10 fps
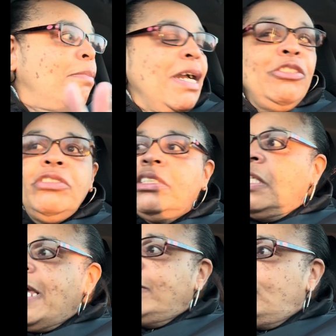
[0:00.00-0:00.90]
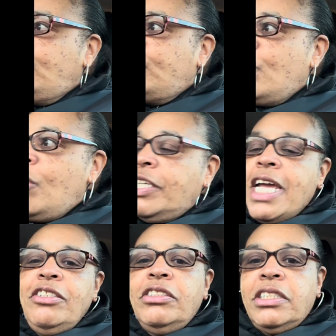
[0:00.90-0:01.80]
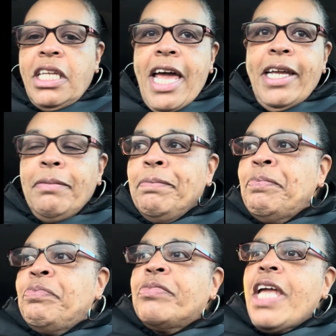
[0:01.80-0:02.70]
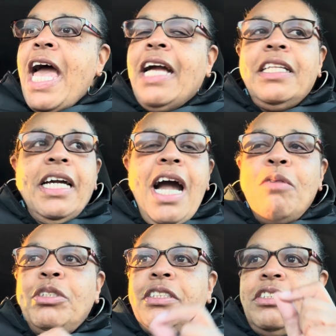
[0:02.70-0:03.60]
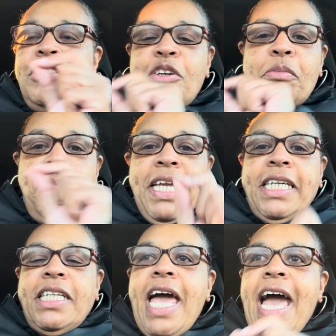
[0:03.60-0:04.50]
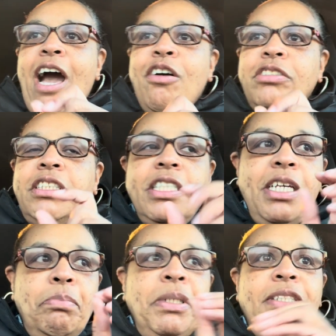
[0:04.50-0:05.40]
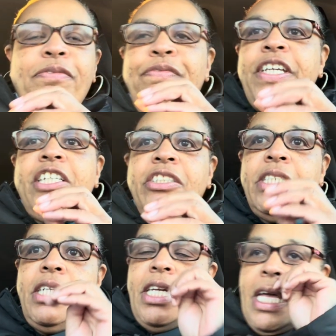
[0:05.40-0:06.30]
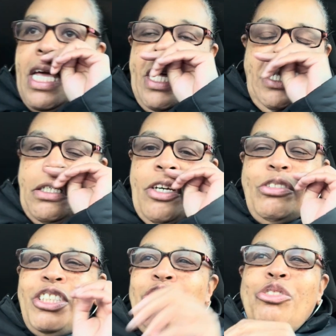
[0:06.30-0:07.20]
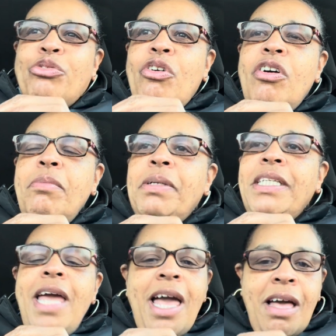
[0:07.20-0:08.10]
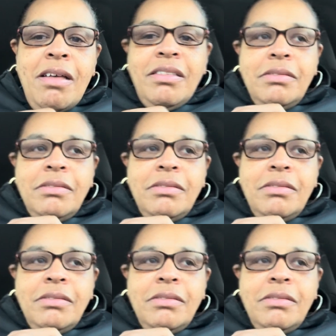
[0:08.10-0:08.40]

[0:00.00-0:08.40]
I used to like to draw. And I used to like act like I was, making the house. And then put the figures in it. Just drawing. But now,